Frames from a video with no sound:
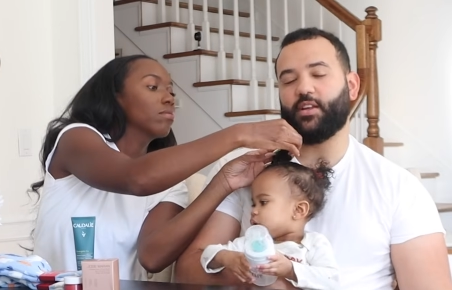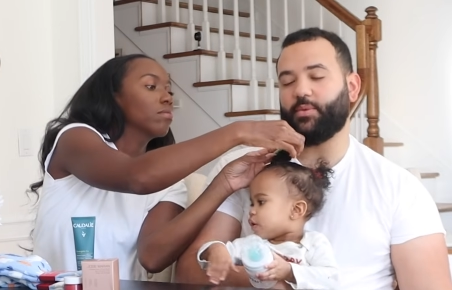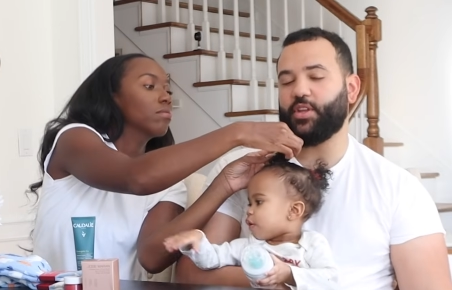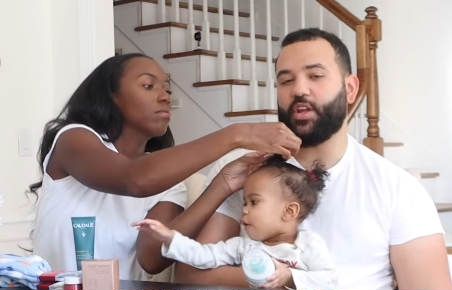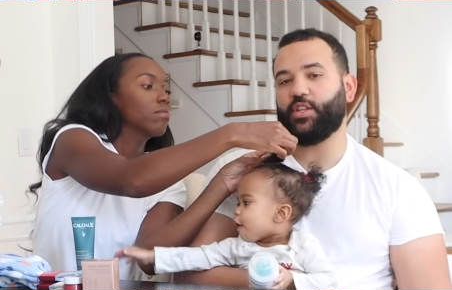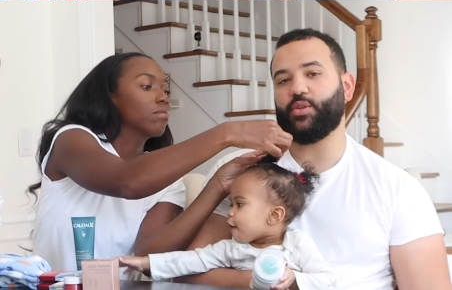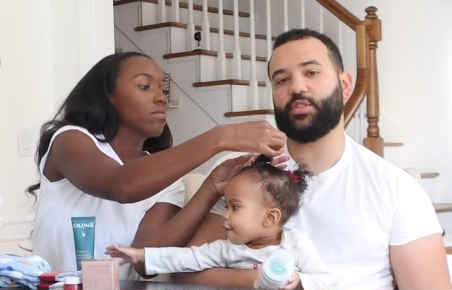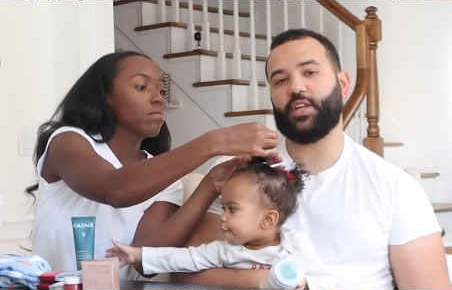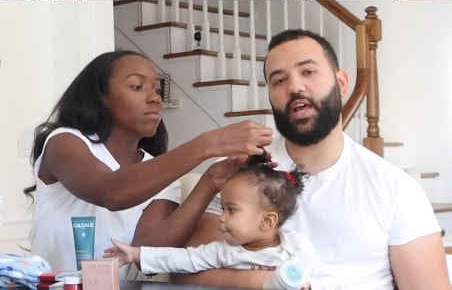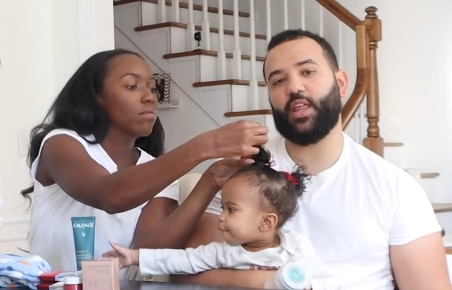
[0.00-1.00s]
Speaker 1: something you can do
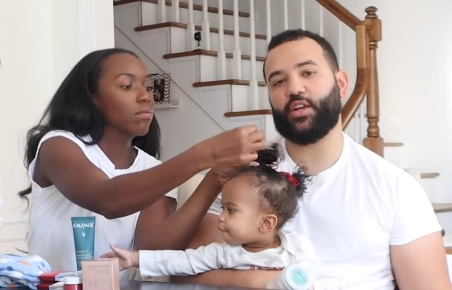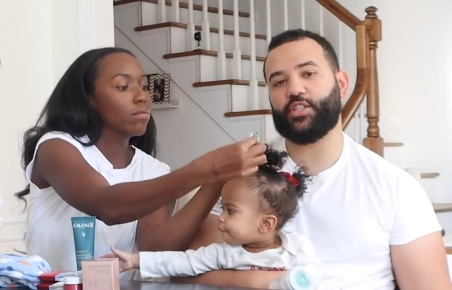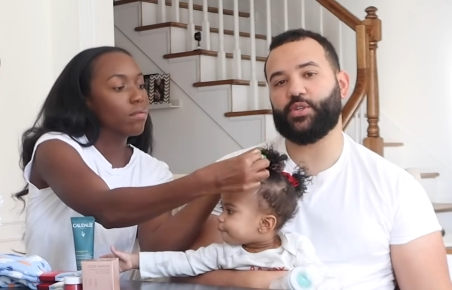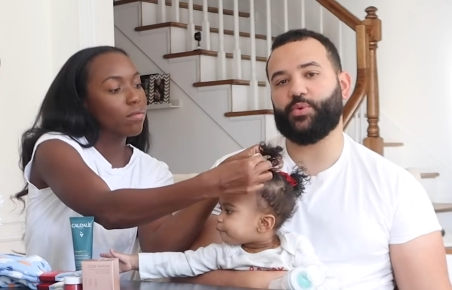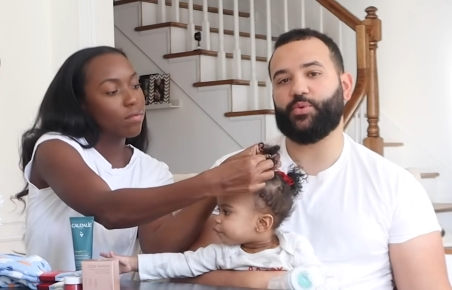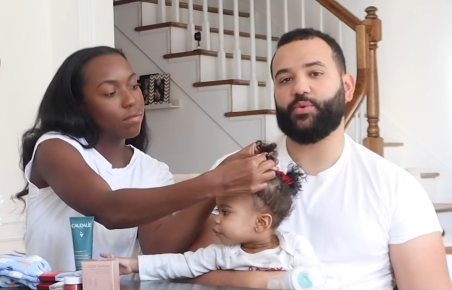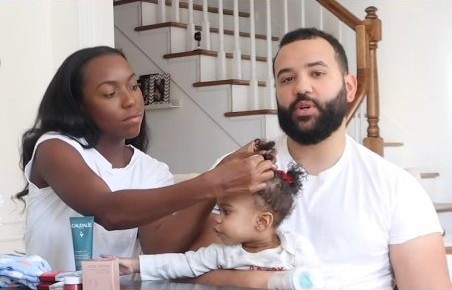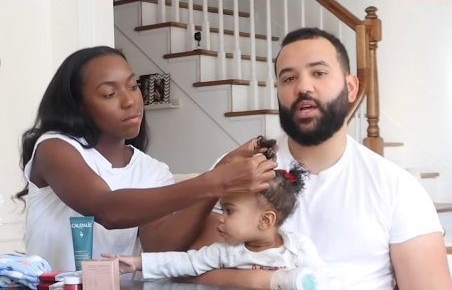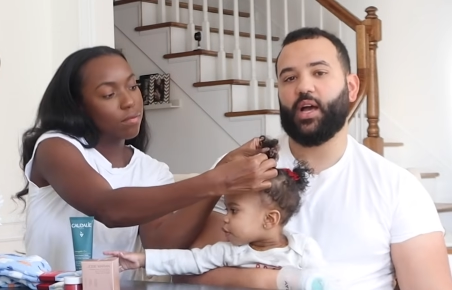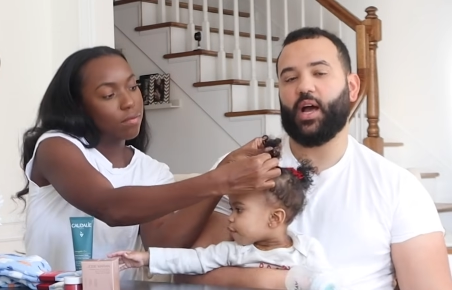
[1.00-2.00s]
together to,
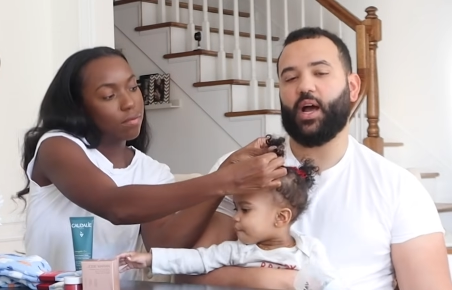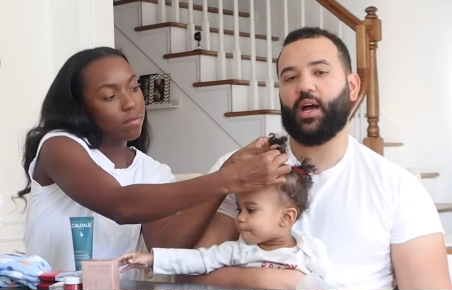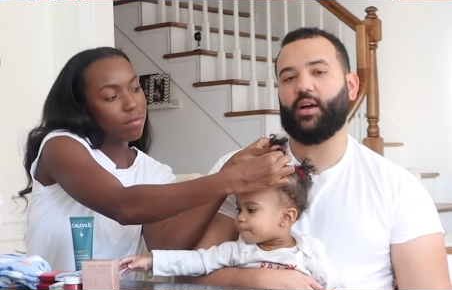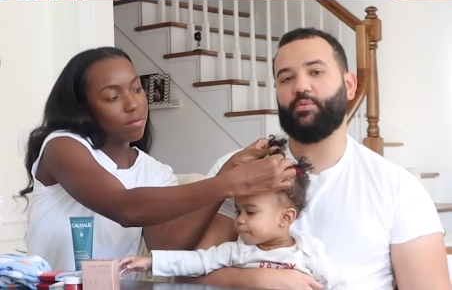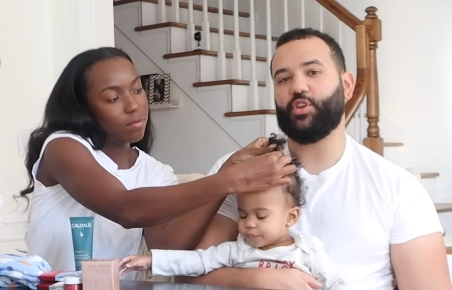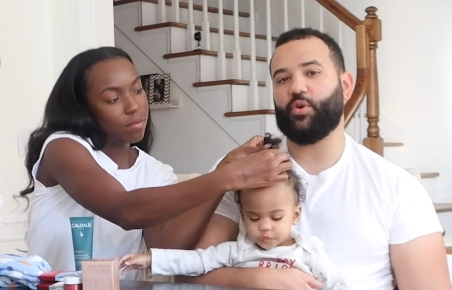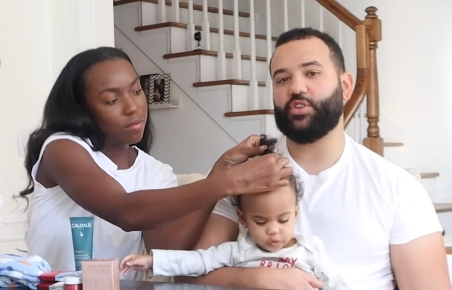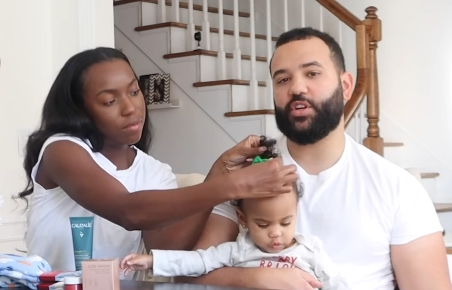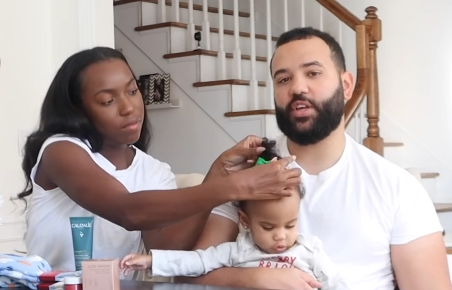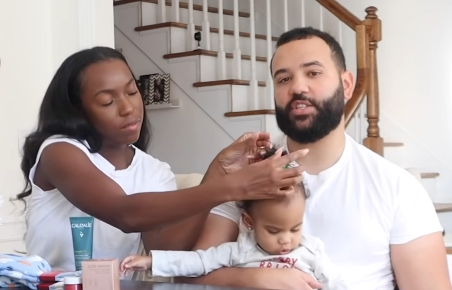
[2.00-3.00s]
um, you know,
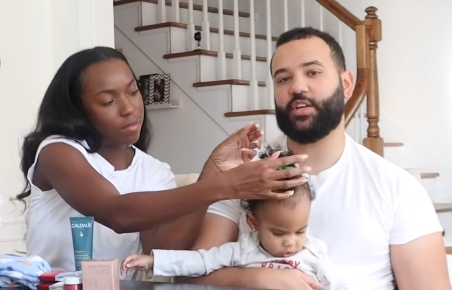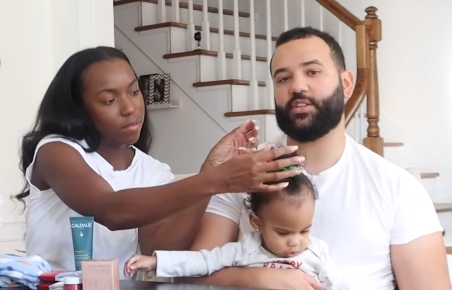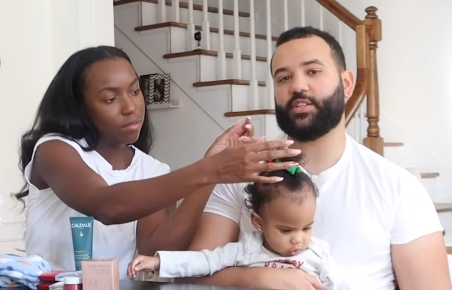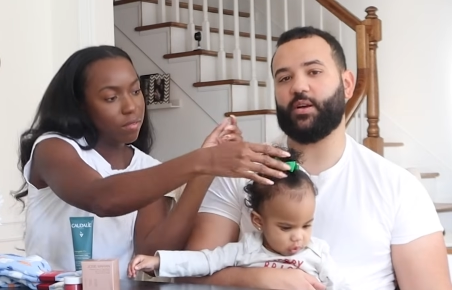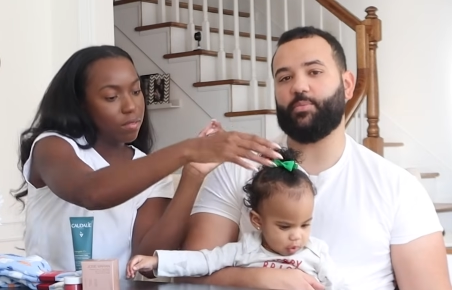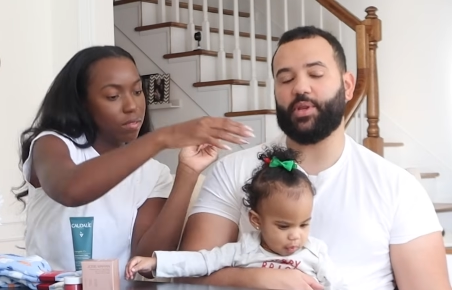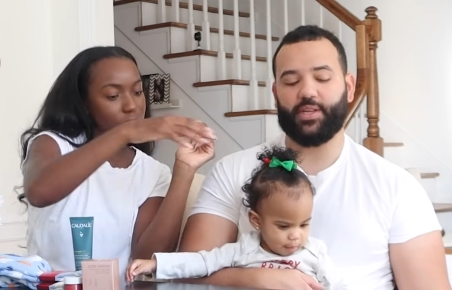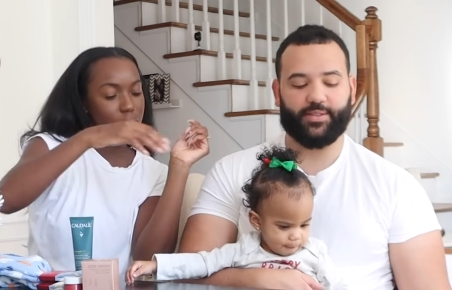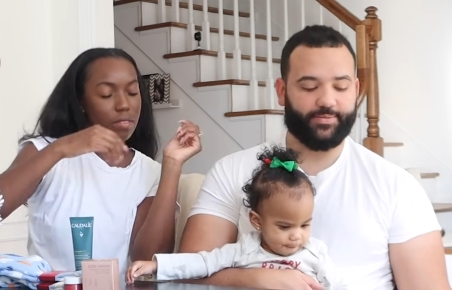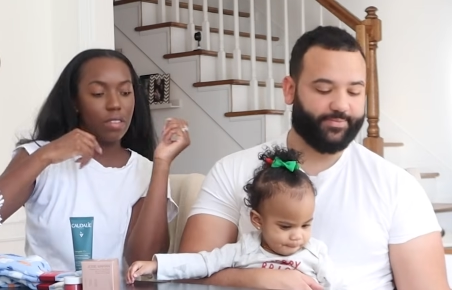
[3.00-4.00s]
enjoy each other's company.
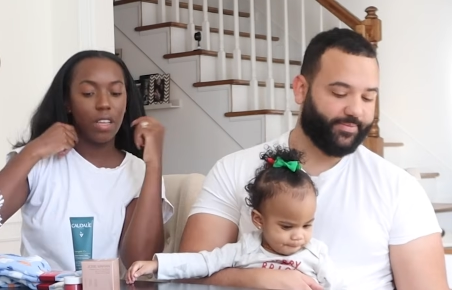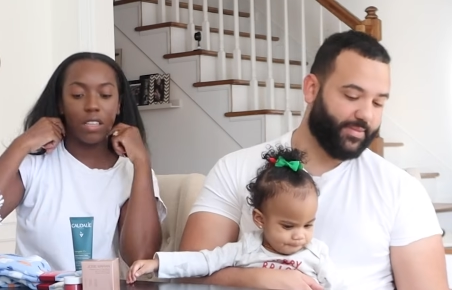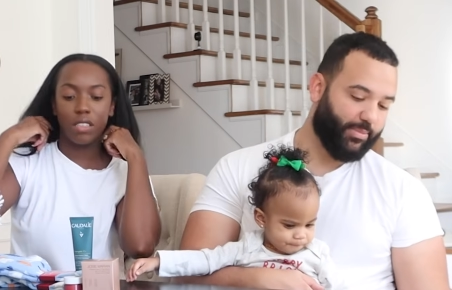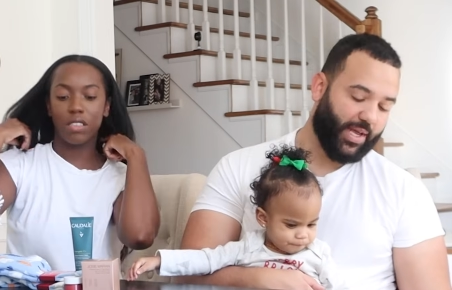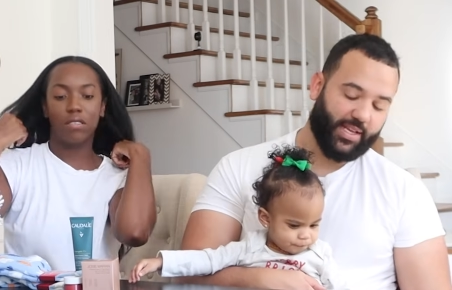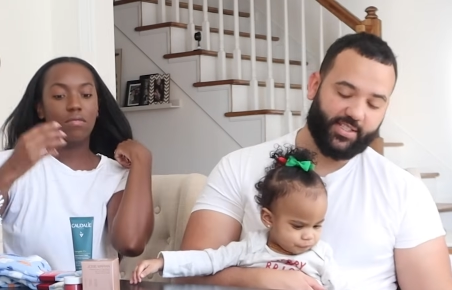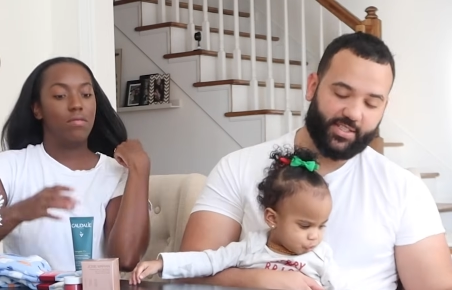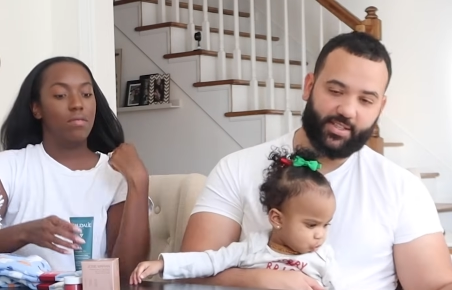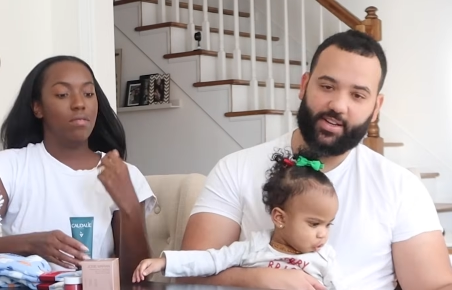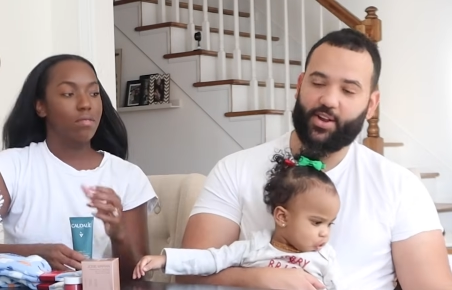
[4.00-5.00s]
Bella's
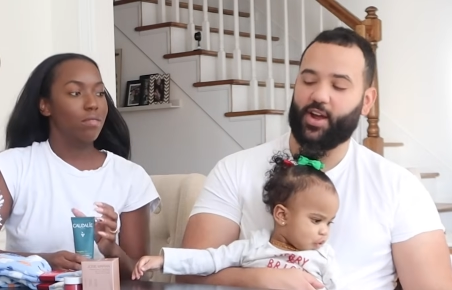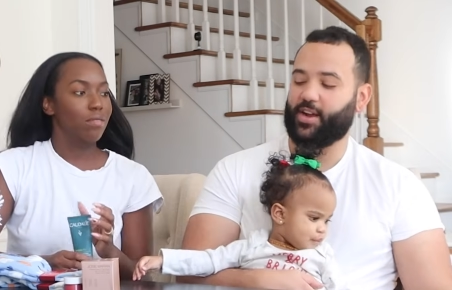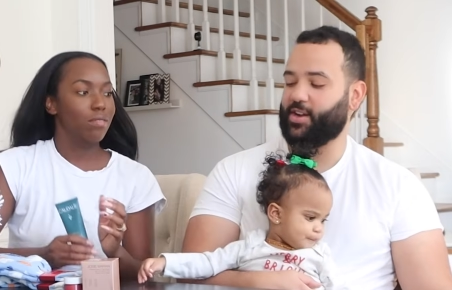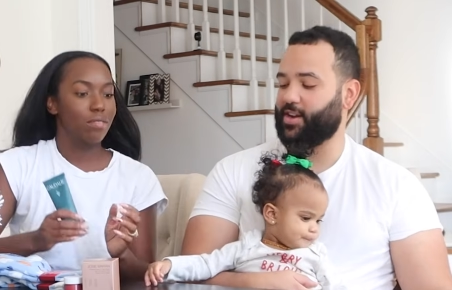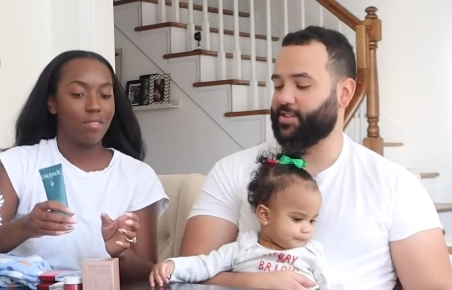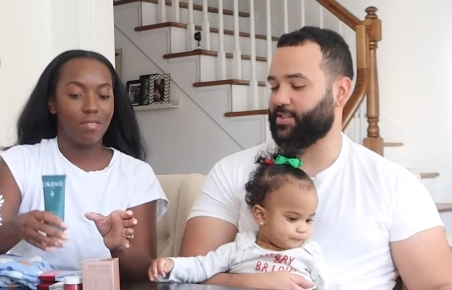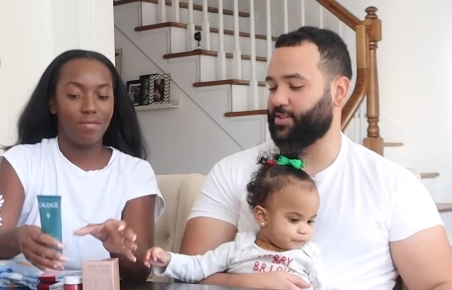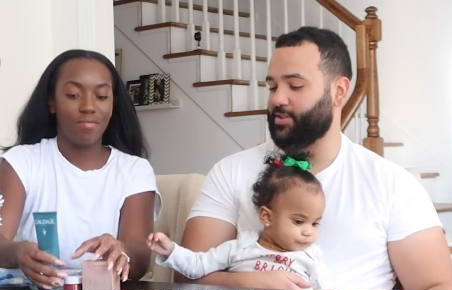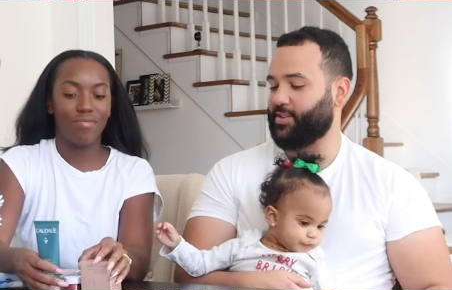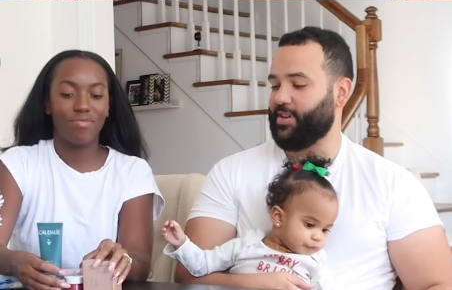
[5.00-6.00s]
just
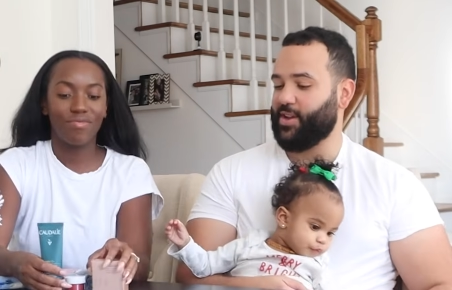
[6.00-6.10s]
cussing